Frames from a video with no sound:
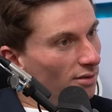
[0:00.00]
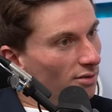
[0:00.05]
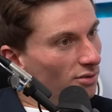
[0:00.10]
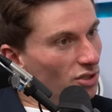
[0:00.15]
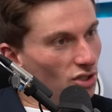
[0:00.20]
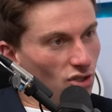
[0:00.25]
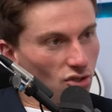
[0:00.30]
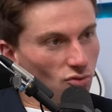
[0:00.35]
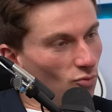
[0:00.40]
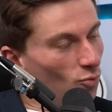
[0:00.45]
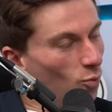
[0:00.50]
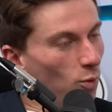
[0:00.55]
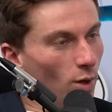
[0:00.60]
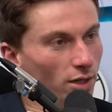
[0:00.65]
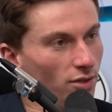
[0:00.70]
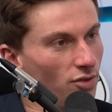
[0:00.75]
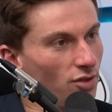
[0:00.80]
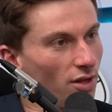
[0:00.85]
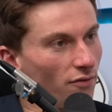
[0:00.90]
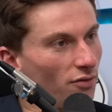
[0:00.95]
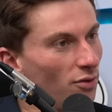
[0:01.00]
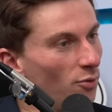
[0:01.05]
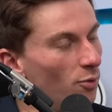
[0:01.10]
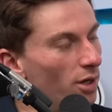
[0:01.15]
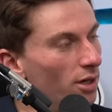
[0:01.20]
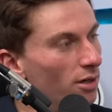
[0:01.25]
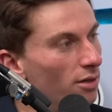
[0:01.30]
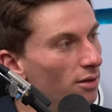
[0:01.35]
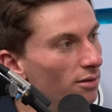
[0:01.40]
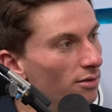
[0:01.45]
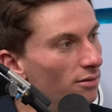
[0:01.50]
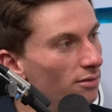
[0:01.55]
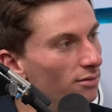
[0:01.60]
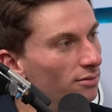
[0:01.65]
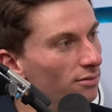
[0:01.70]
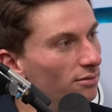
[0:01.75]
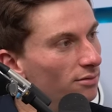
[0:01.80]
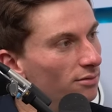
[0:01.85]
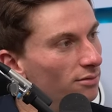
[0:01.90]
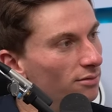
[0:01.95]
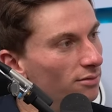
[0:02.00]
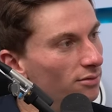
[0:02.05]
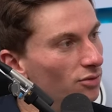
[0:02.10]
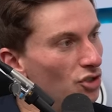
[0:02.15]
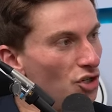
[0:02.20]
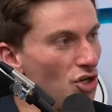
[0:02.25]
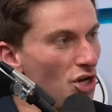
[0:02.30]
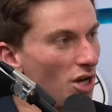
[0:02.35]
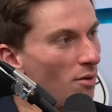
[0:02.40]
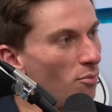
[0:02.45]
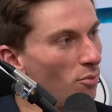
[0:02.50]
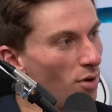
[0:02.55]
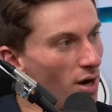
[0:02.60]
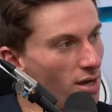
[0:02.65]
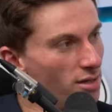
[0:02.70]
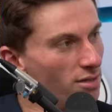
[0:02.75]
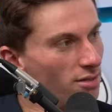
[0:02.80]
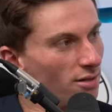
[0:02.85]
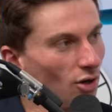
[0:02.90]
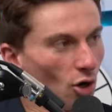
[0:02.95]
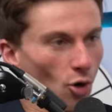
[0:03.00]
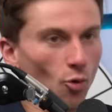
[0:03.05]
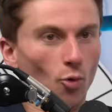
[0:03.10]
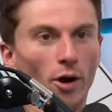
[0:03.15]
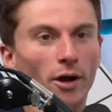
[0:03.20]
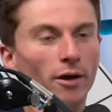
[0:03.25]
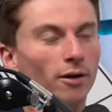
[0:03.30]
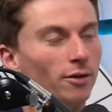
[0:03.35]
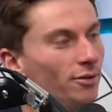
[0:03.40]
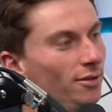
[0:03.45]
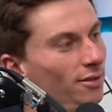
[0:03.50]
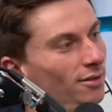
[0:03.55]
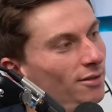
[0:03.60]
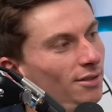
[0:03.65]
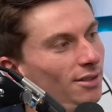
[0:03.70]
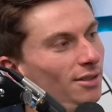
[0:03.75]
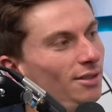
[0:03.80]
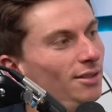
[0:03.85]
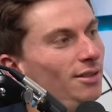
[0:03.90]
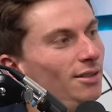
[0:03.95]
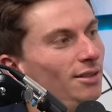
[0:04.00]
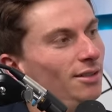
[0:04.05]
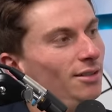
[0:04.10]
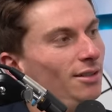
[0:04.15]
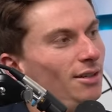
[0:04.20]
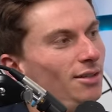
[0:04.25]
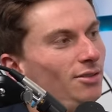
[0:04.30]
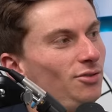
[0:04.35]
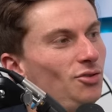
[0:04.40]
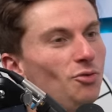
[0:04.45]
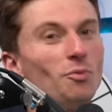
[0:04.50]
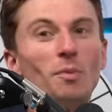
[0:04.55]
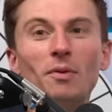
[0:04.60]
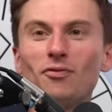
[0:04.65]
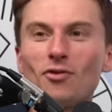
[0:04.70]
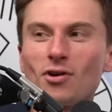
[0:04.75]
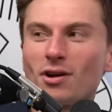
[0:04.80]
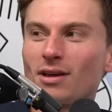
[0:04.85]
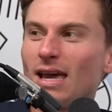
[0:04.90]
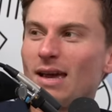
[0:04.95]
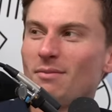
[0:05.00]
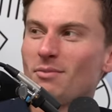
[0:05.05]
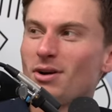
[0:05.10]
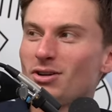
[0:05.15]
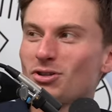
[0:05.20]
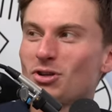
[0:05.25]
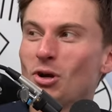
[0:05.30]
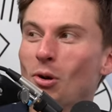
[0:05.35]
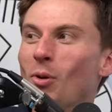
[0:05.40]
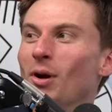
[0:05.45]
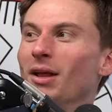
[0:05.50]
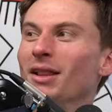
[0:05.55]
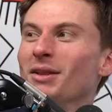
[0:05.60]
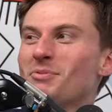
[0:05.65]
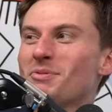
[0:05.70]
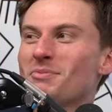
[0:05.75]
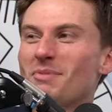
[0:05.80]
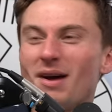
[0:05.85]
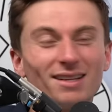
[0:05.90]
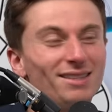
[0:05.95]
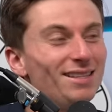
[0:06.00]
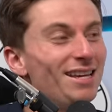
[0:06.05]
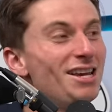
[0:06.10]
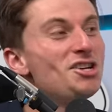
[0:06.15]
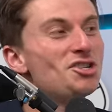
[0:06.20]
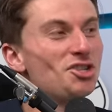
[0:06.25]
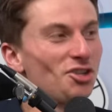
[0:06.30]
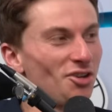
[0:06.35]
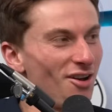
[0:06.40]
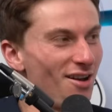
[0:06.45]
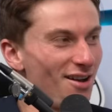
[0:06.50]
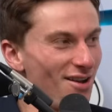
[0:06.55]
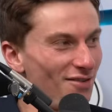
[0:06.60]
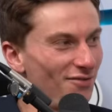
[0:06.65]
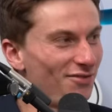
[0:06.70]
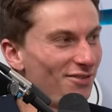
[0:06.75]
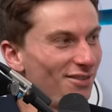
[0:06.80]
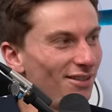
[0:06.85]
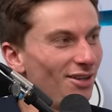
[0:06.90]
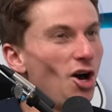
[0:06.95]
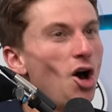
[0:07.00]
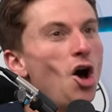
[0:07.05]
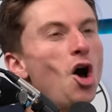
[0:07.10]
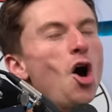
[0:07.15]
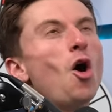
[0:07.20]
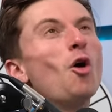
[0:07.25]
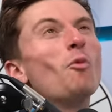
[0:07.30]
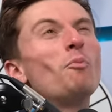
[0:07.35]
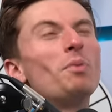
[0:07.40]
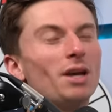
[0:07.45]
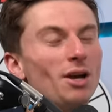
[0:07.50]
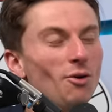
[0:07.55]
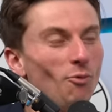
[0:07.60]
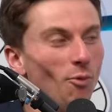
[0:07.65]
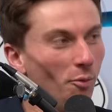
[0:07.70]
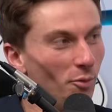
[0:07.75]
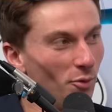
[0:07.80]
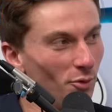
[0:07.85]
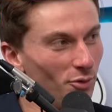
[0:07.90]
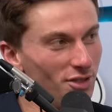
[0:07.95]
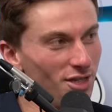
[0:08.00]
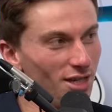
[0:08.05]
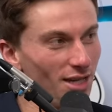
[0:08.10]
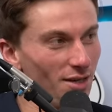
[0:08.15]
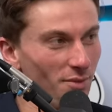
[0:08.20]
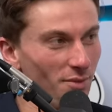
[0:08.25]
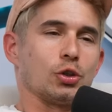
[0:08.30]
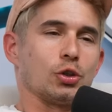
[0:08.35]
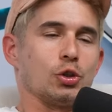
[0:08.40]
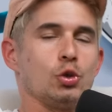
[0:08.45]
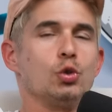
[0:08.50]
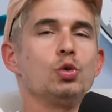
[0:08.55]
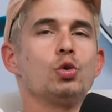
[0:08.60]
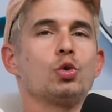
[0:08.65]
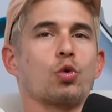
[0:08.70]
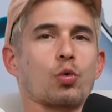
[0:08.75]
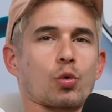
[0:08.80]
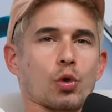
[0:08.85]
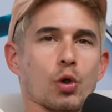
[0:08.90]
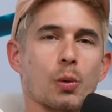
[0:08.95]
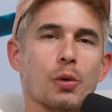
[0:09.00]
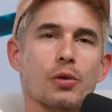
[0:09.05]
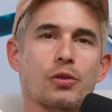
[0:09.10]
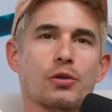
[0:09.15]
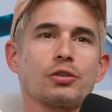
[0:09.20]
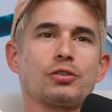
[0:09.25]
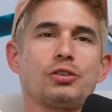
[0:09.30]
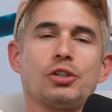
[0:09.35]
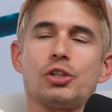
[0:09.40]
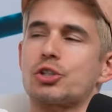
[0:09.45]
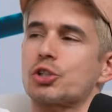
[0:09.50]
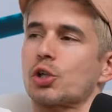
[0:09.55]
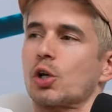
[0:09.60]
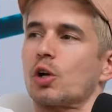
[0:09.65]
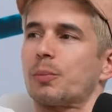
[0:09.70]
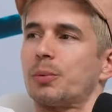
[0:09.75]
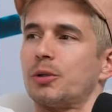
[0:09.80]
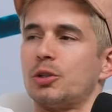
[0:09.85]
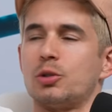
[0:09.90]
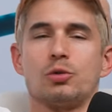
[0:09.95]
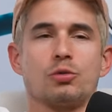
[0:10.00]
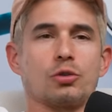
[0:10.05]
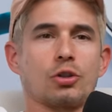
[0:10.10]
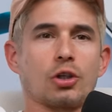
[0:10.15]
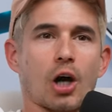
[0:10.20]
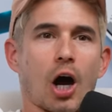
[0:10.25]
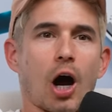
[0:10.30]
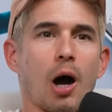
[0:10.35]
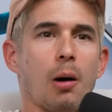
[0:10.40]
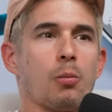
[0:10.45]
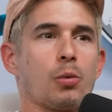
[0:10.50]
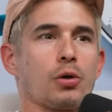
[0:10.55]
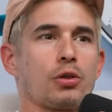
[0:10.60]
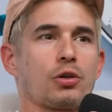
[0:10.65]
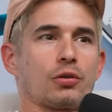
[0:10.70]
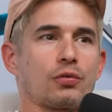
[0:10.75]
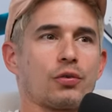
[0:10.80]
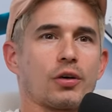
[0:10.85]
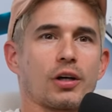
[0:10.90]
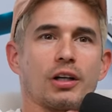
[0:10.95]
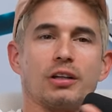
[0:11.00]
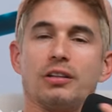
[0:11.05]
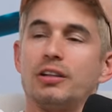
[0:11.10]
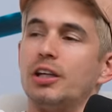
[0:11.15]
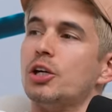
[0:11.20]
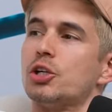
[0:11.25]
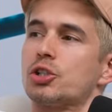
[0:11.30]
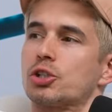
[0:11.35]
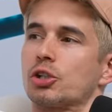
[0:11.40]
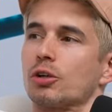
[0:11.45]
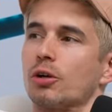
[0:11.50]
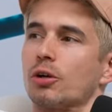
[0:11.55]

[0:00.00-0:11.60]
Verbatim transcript: Stuff for the week. Chicken breast grilled Dude, before I came here, I was grilling with my t-shirt off, hoping a woman was Okay, you grill with your t-shirt off, but you come with your fucking t-shirt